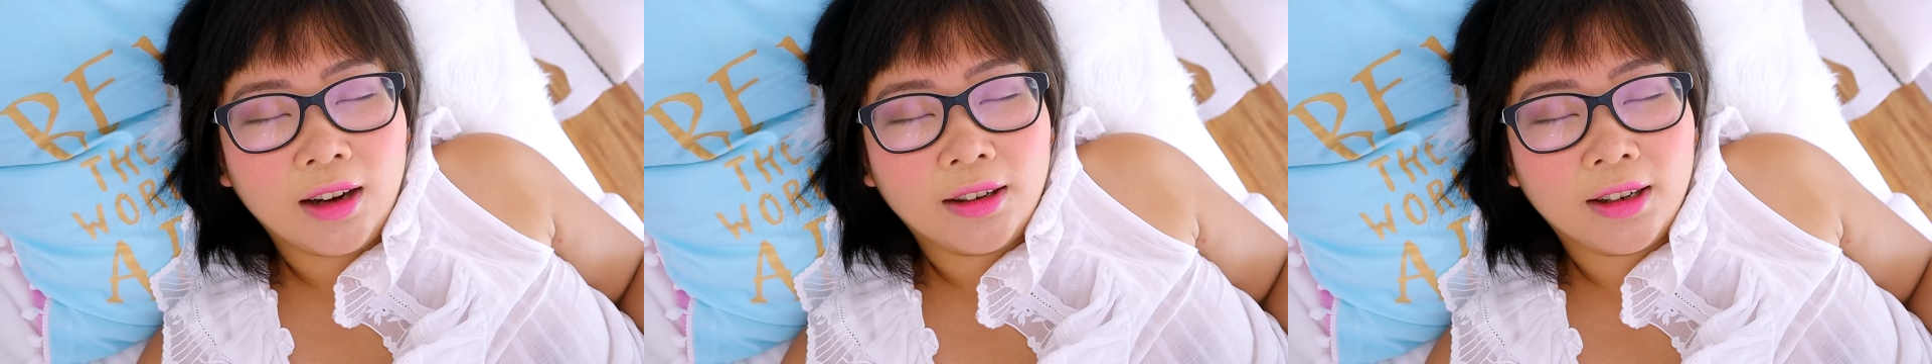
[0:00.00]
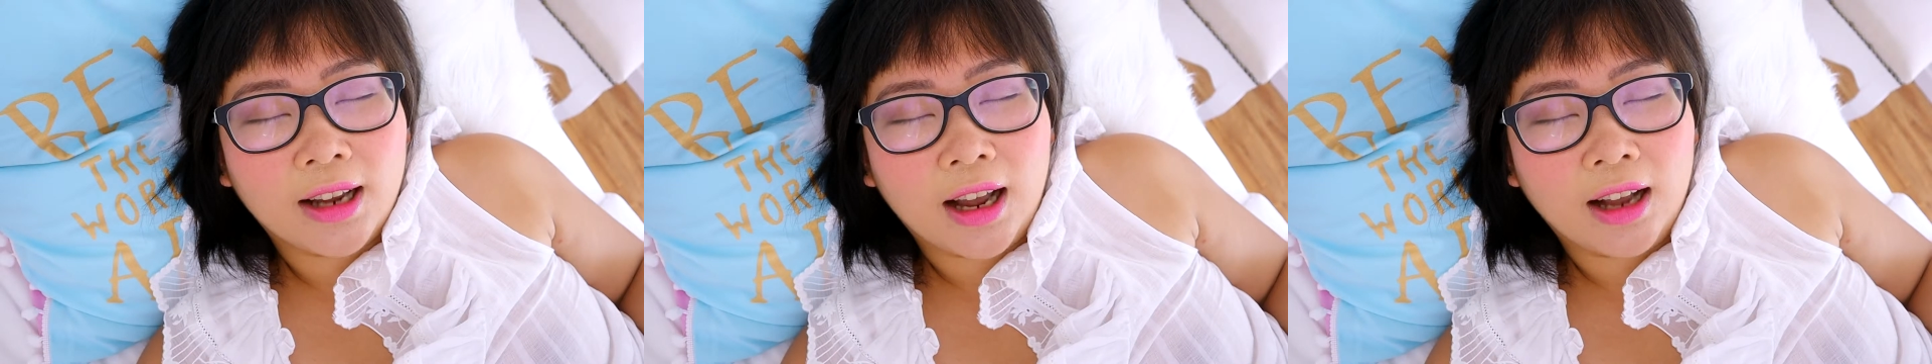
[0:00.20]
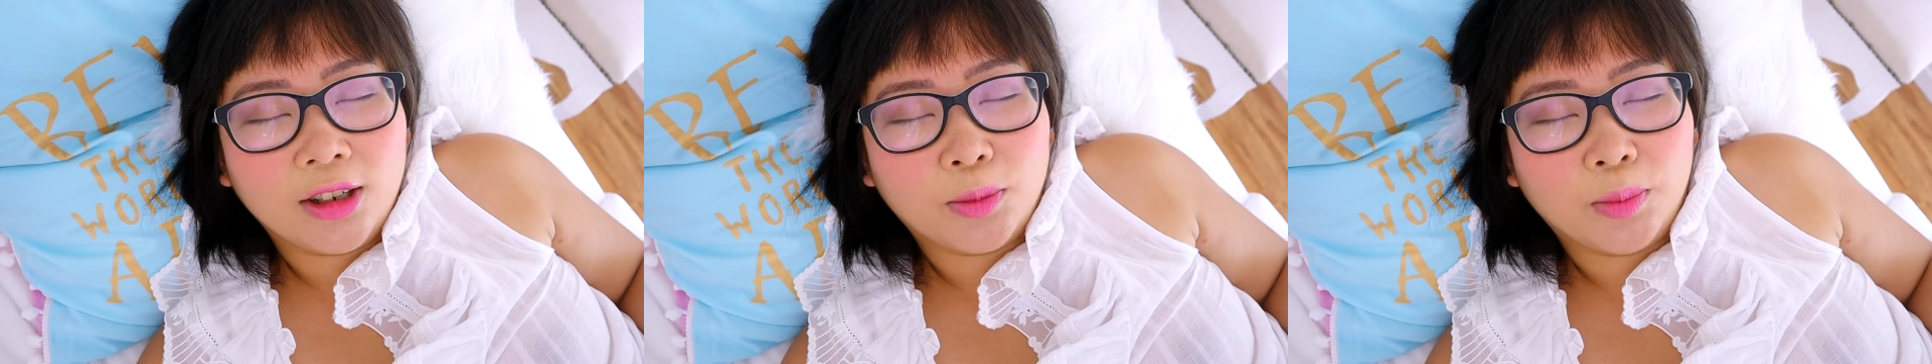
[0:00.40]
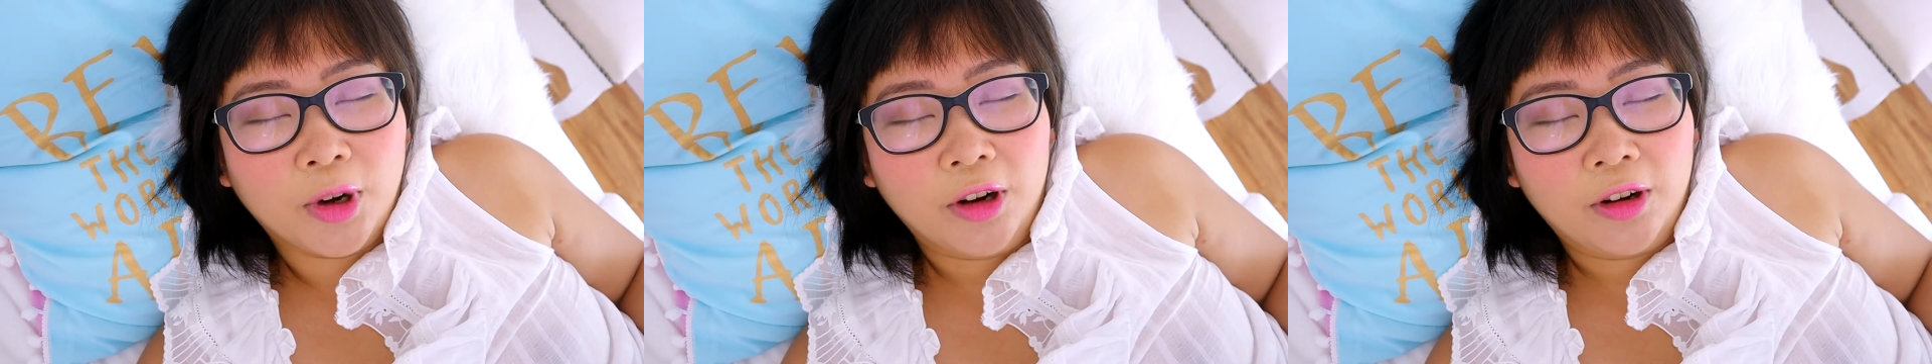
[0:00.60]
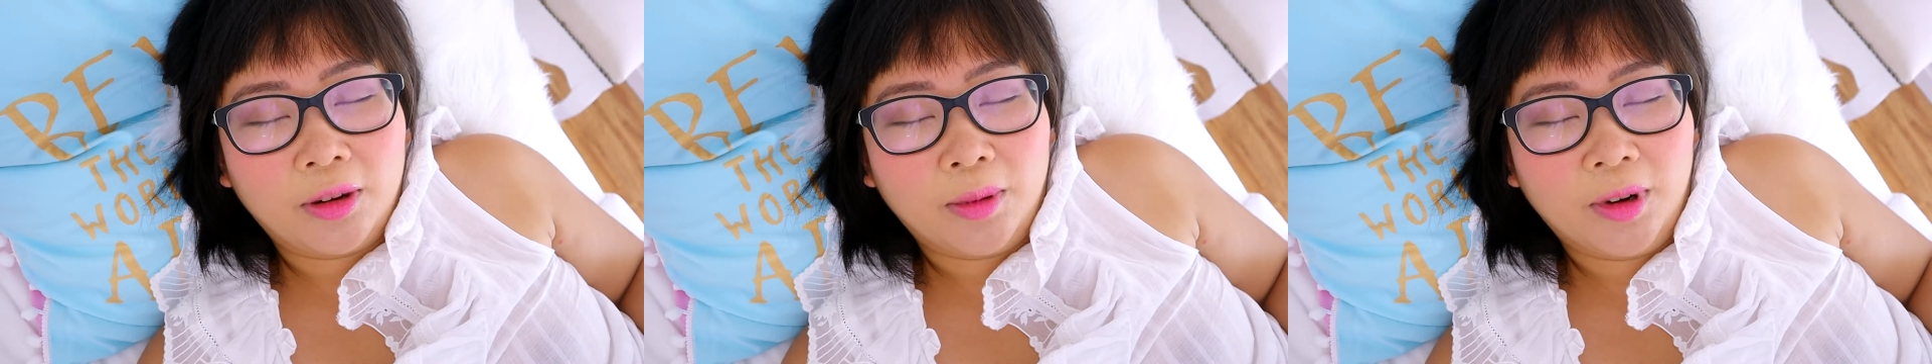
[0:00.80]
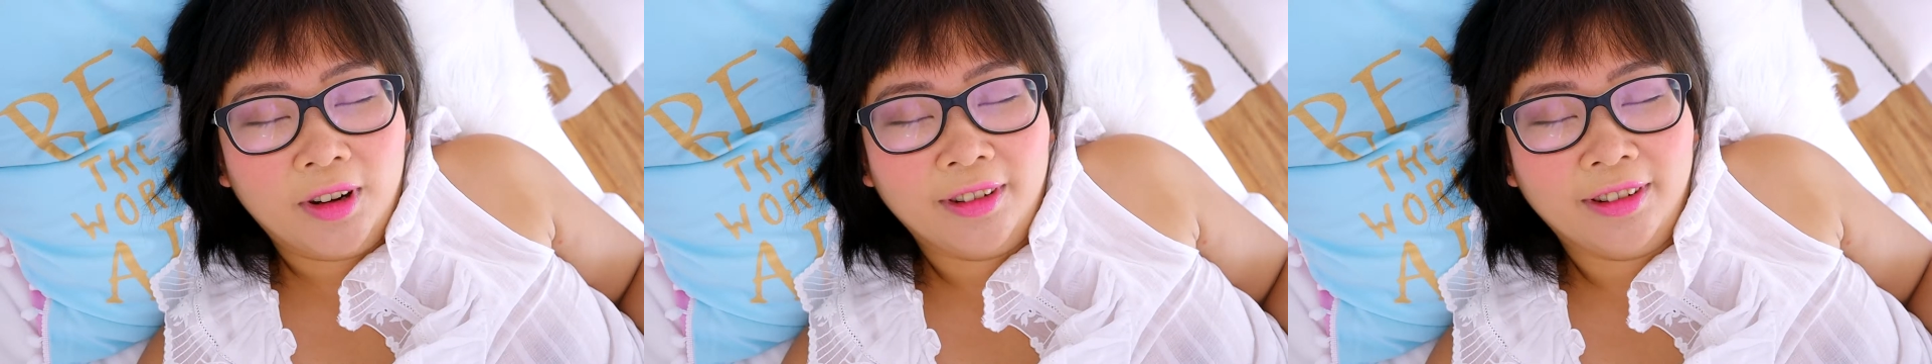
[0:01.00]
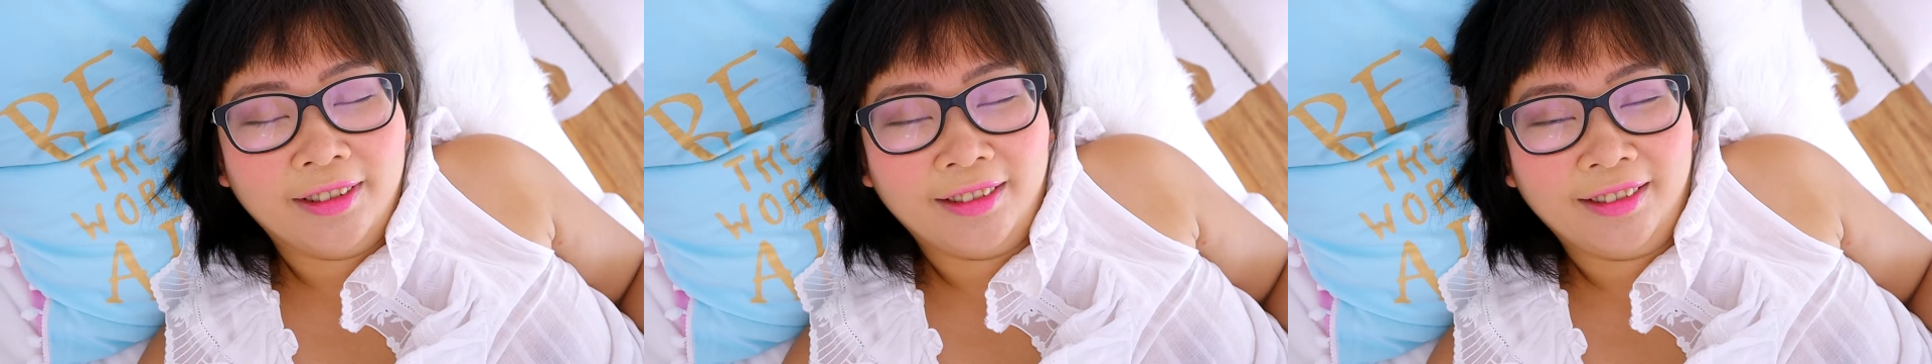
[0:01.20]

to catch Pokemon.